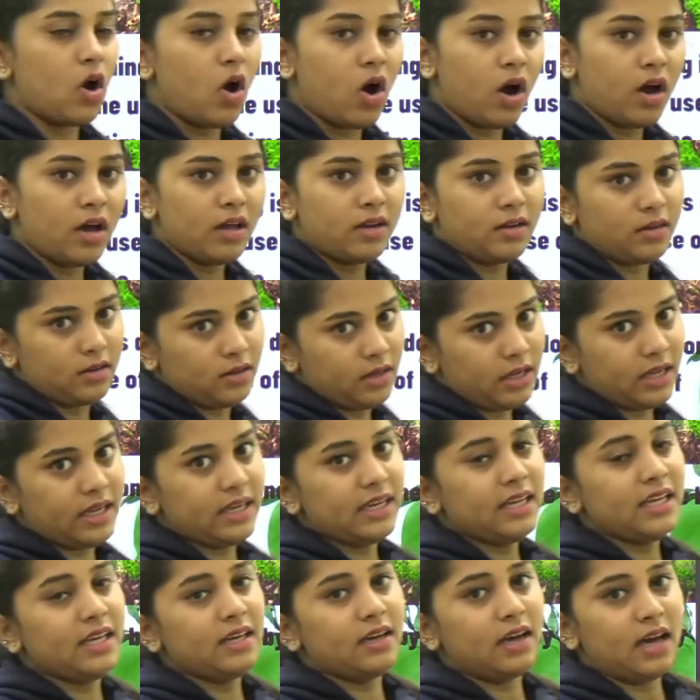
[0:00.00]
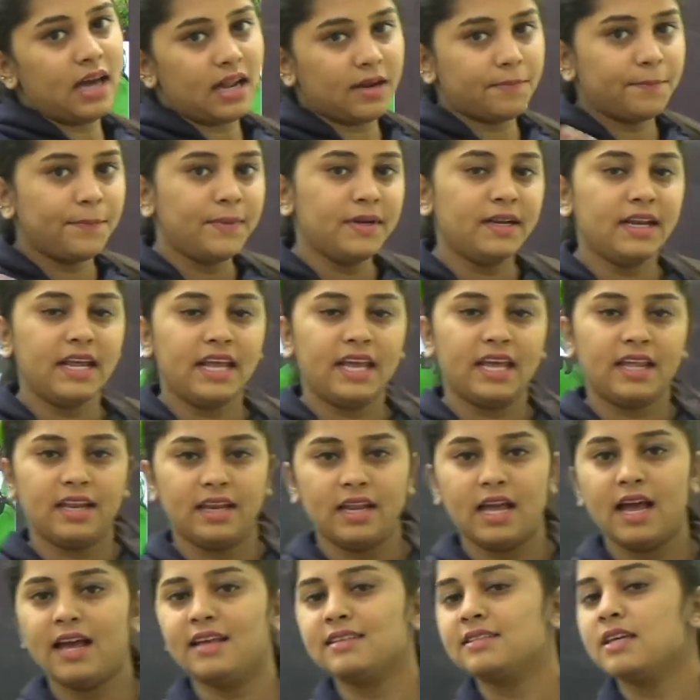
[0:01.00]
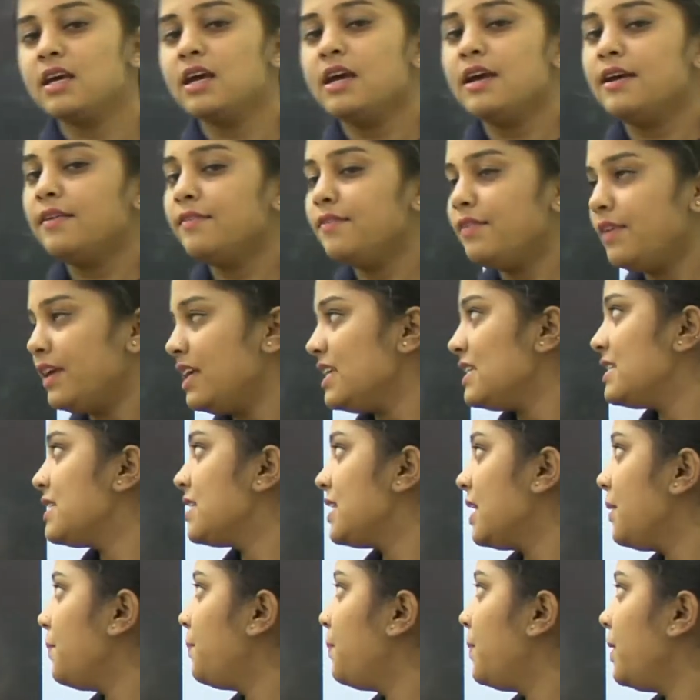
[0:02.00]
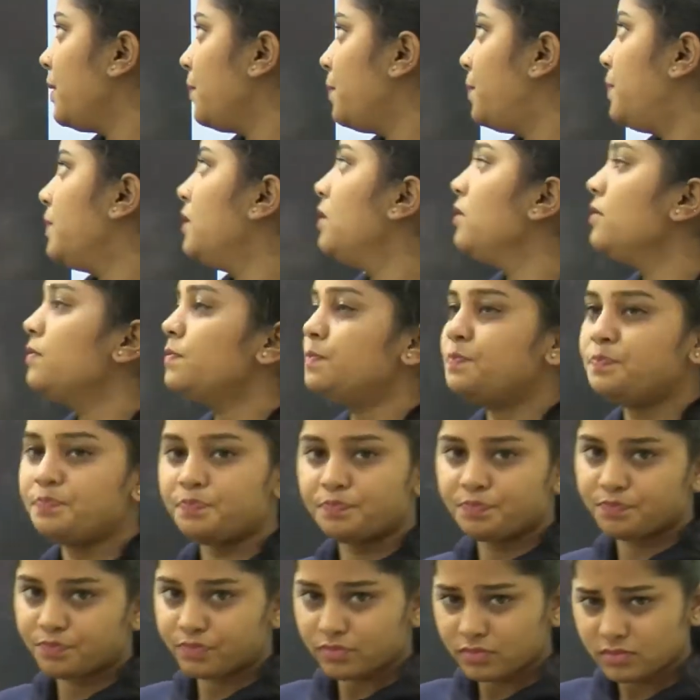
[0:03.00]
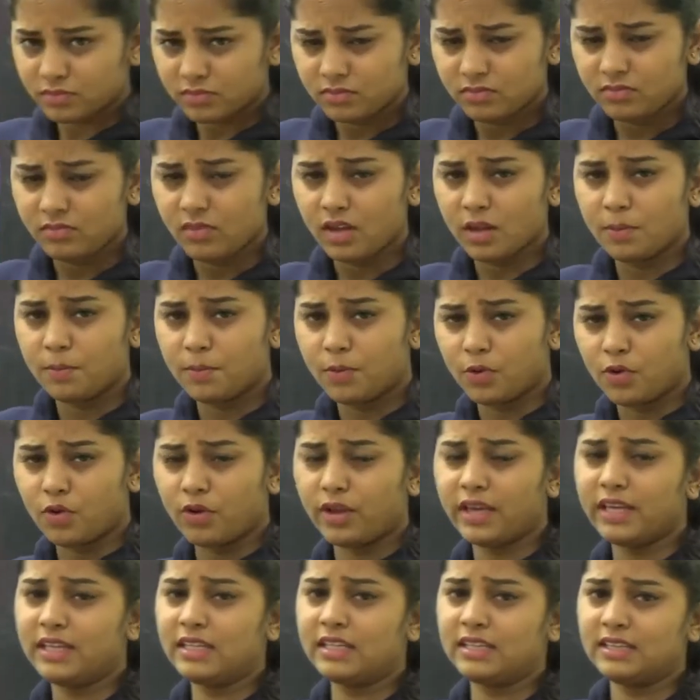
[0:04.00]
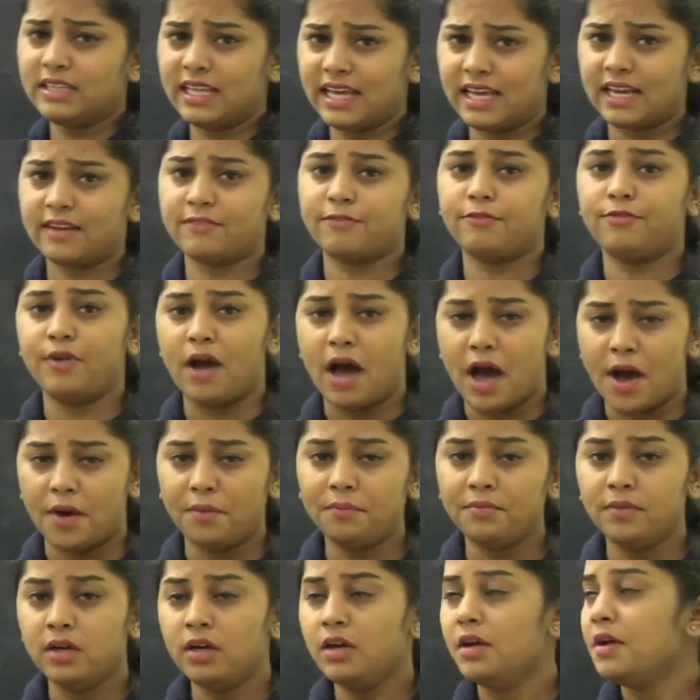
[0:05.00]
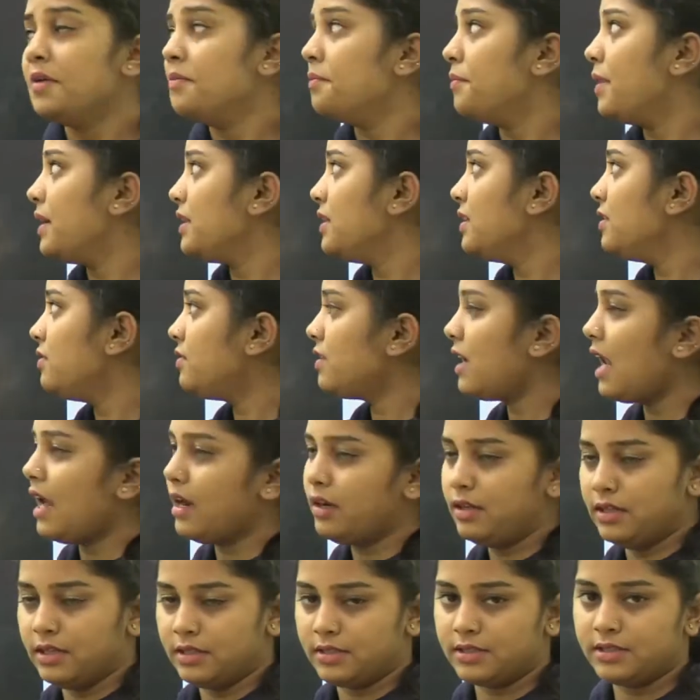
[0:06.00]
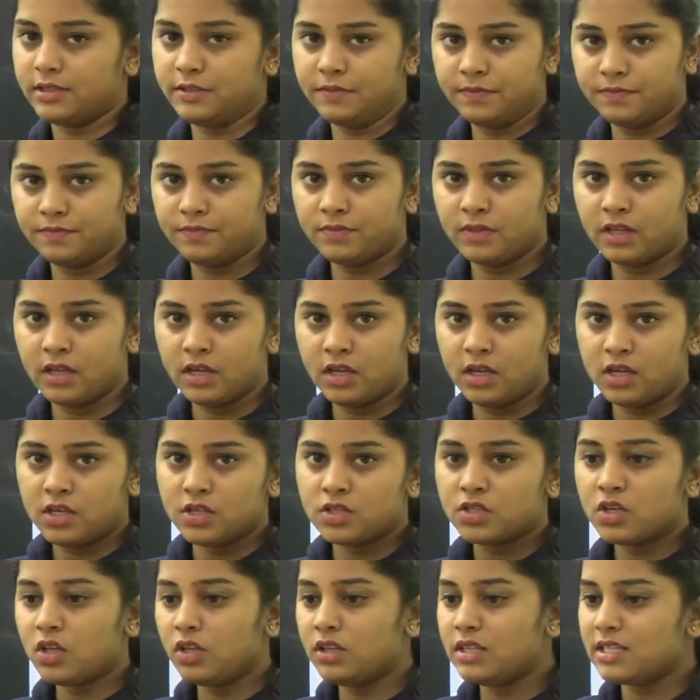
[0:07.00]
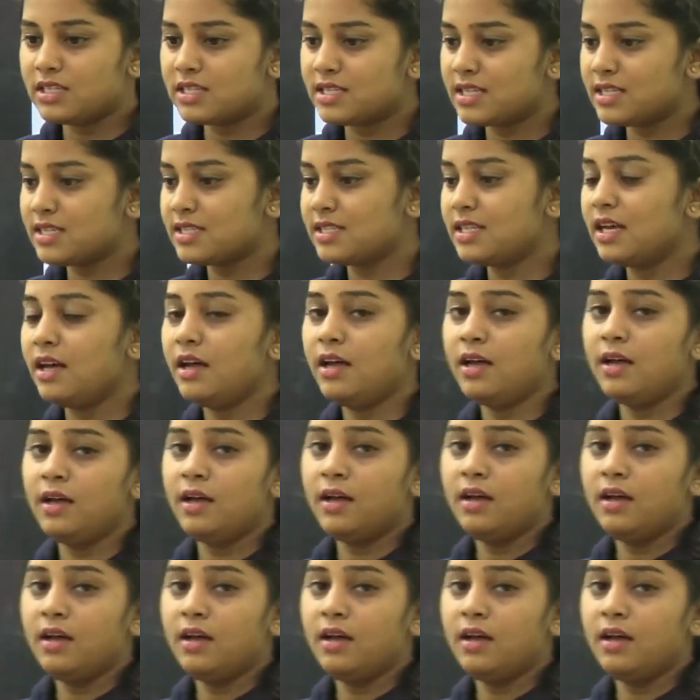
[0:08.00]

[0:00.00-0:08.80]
or any urban areas, we see people plowing their farm by the tractors. So this is the